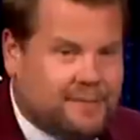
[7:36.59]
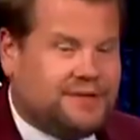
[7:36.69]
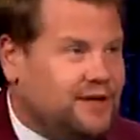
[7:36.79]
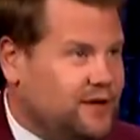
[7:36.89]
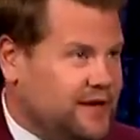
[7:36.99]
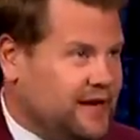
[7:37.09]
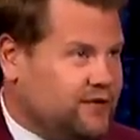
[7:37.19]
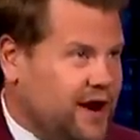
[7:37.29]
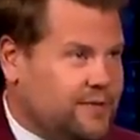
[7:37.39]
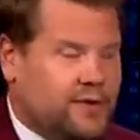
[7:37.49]
absolutely
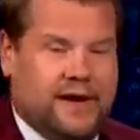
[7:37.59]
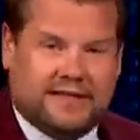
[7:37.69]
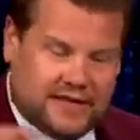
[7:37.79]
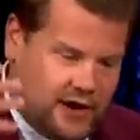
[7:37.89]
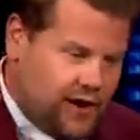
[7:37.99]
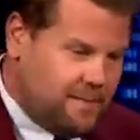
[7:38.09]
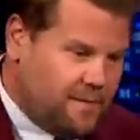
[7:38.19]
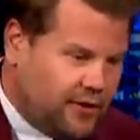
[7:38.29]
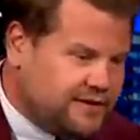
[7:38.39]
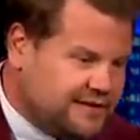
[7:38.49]
incredible. It's a, a
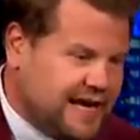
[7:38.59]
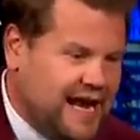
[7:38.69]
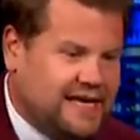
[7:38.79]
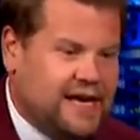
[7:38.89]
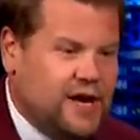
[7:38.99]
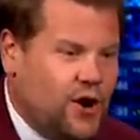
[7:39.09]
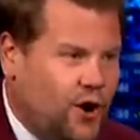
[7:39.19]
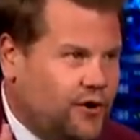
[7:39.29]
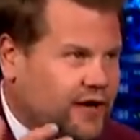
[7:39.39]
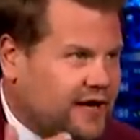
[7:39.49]
modern take
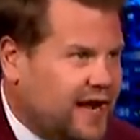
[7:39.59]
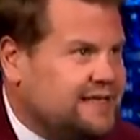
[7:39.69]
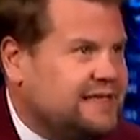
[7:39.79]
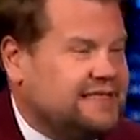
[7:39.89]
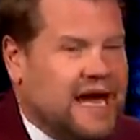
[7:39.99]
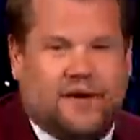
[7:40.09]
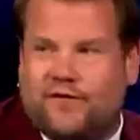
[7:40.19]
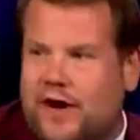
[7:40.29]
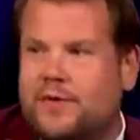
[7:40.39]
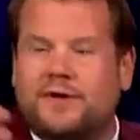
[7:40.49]
on a classic tale.
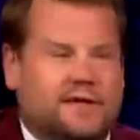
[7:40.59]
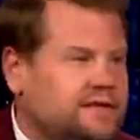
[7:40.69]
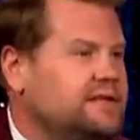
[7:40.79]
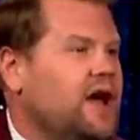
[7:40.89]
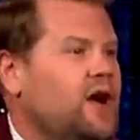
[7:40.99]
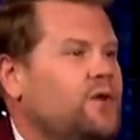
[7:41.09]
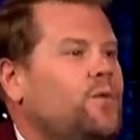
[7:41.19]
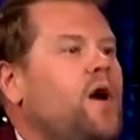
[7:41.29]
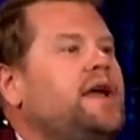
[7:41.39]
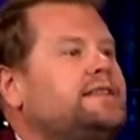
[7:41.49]
For anyone who doesn't know,
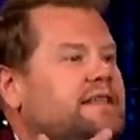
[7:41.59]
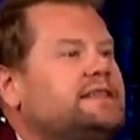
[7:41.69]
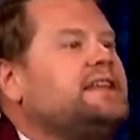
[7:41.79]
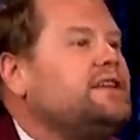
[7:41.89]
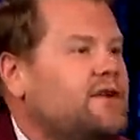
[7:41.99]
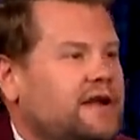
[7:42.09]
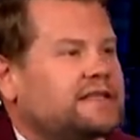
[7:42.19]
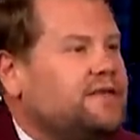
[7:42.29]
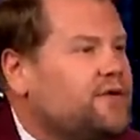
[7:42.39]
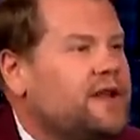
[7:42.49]
why is this Cinderella
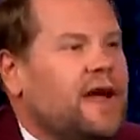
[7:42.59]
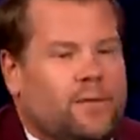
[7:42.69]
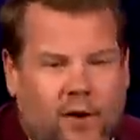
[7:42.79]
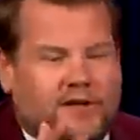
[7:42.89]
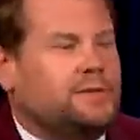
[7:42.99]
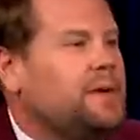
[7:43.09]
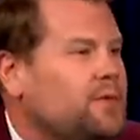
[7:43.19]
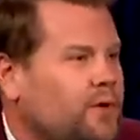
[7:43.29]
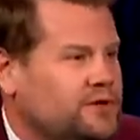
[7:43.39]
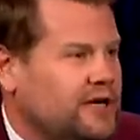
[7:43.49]
different, and why should
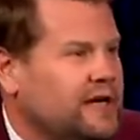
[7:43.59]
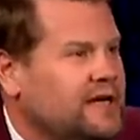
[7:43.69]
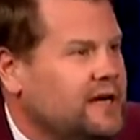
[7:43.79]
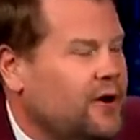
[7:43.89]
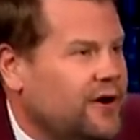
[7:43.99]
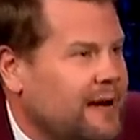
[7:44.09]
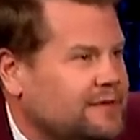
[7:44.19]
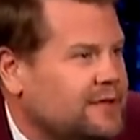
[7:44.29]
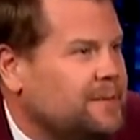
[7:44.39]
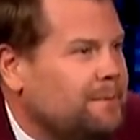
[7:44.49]
people watch it on
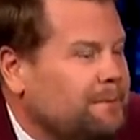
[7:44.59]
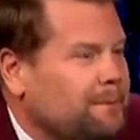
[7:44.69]
Amazon?